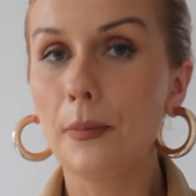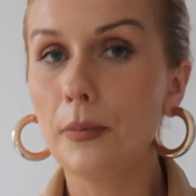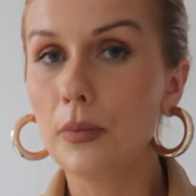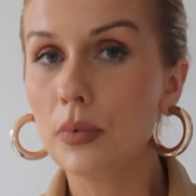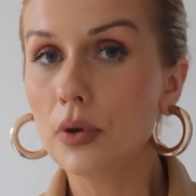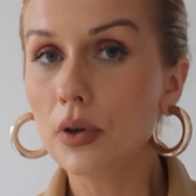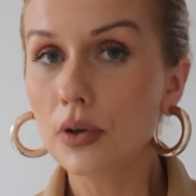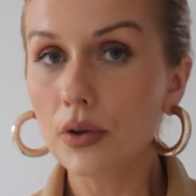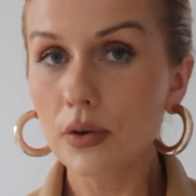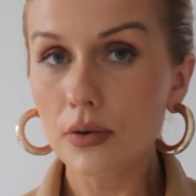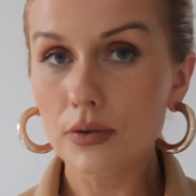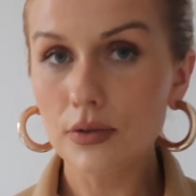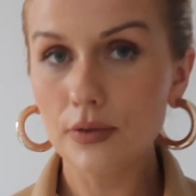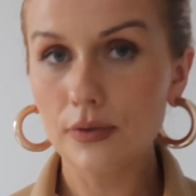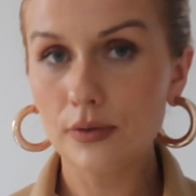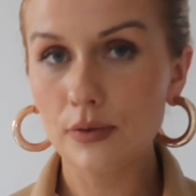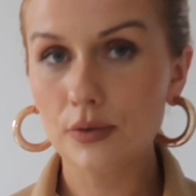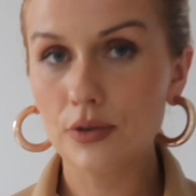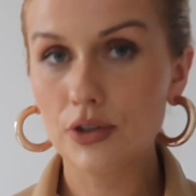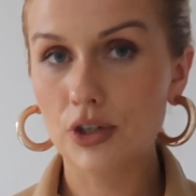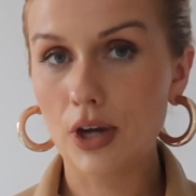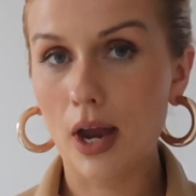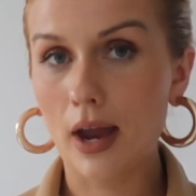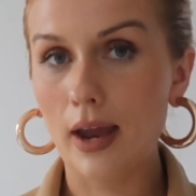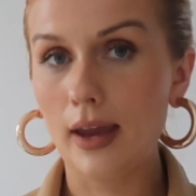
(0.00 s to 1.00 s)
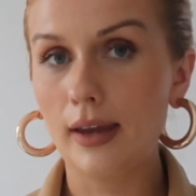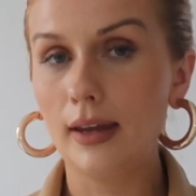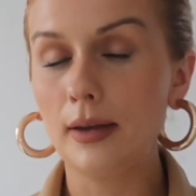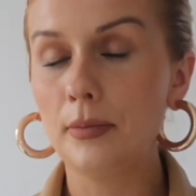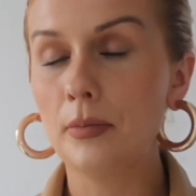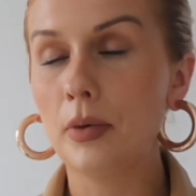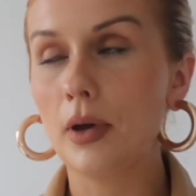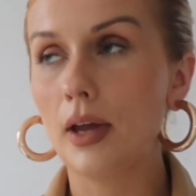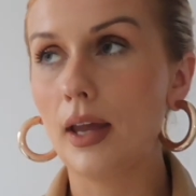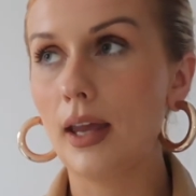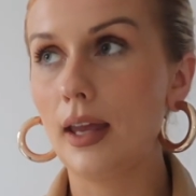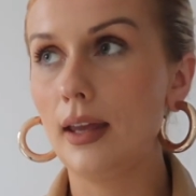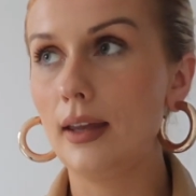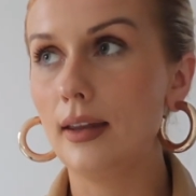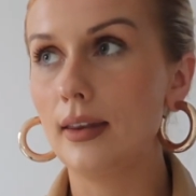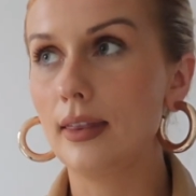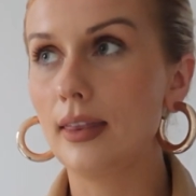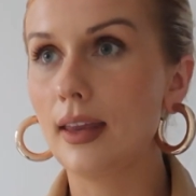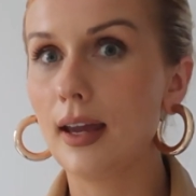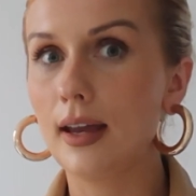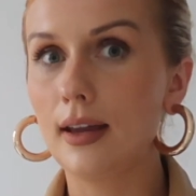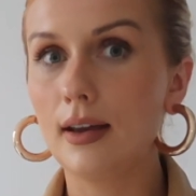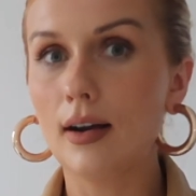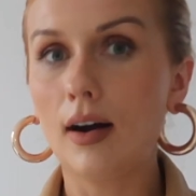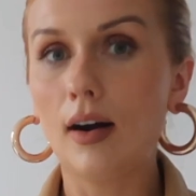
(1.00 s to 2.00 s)
Beautiful shape.
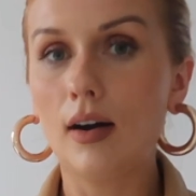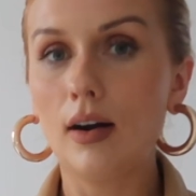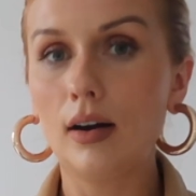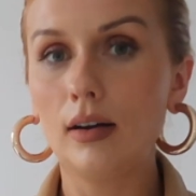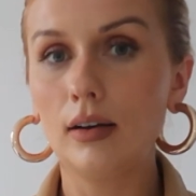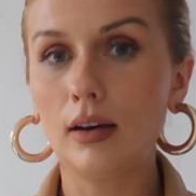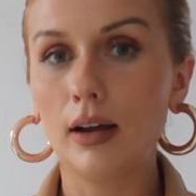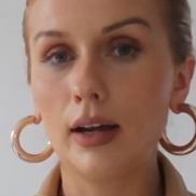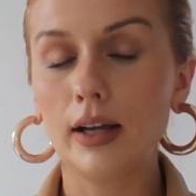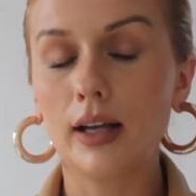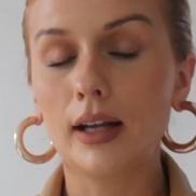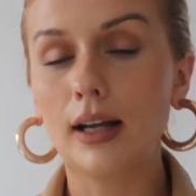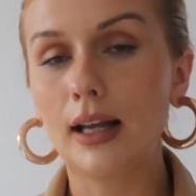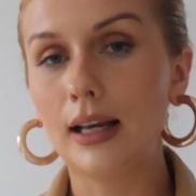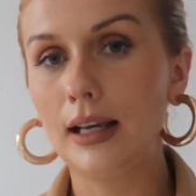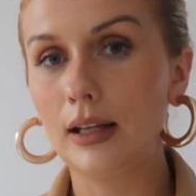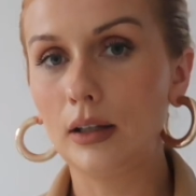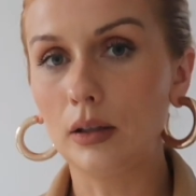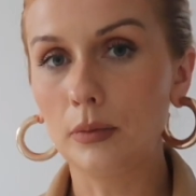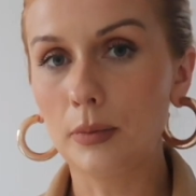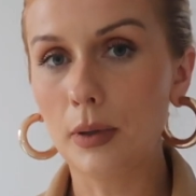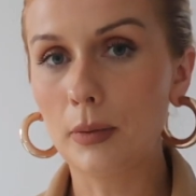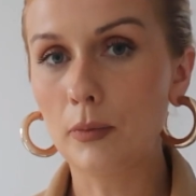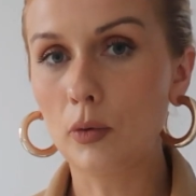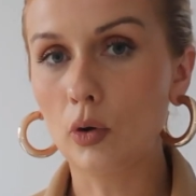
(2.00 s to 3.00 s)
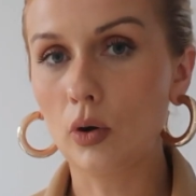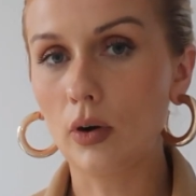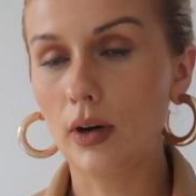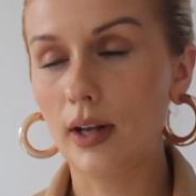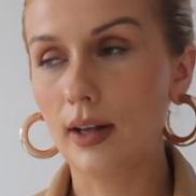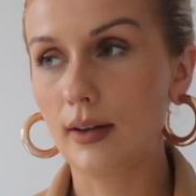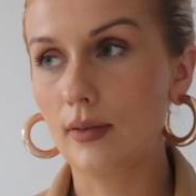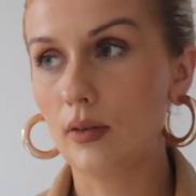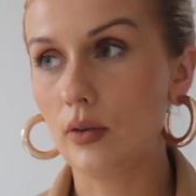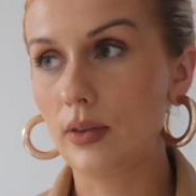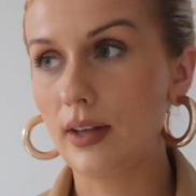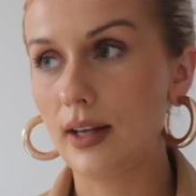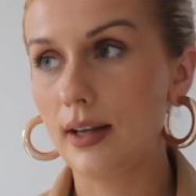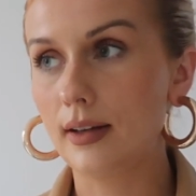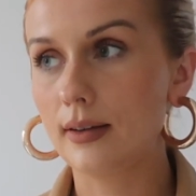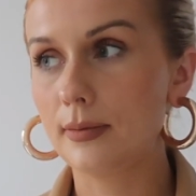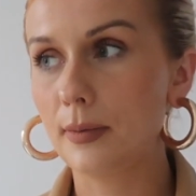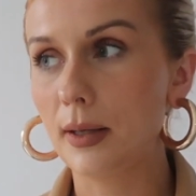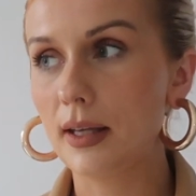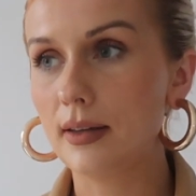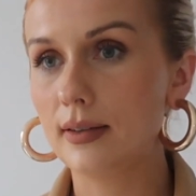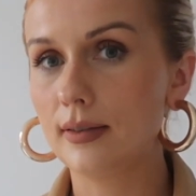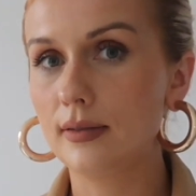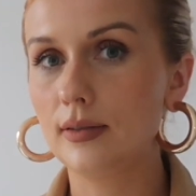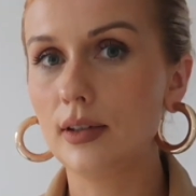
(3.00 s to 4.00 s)
They are like a little bit more on the
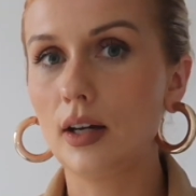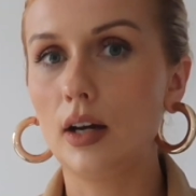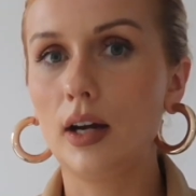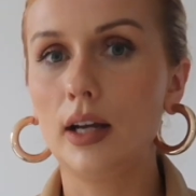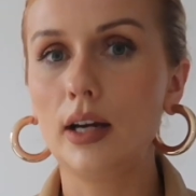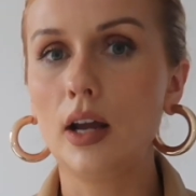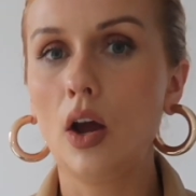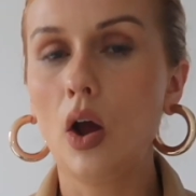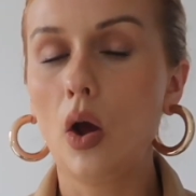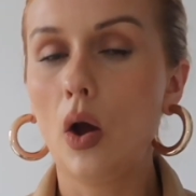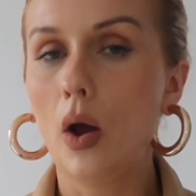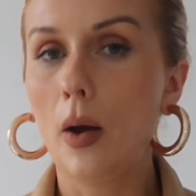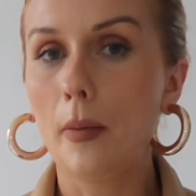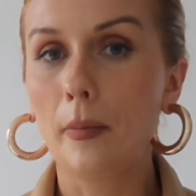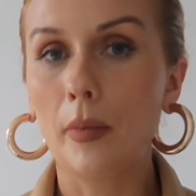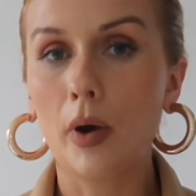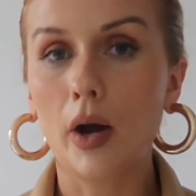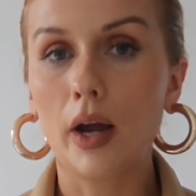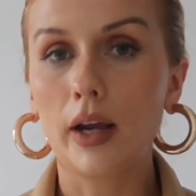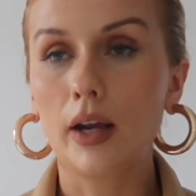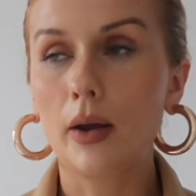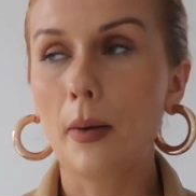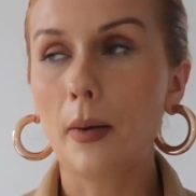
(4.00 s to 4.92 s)
expensive side. I